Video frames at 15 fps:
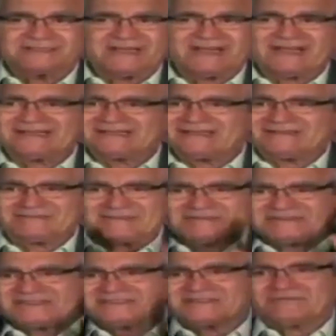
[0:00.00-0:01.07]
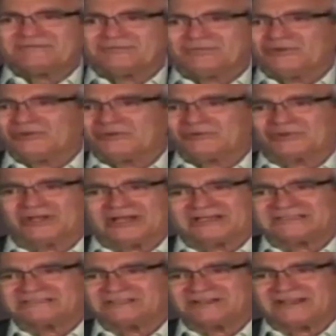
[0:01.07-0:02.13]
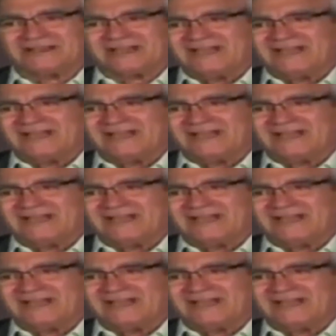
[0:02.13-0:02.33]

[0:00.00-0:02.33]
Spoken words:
John, I'm just bored with all of you.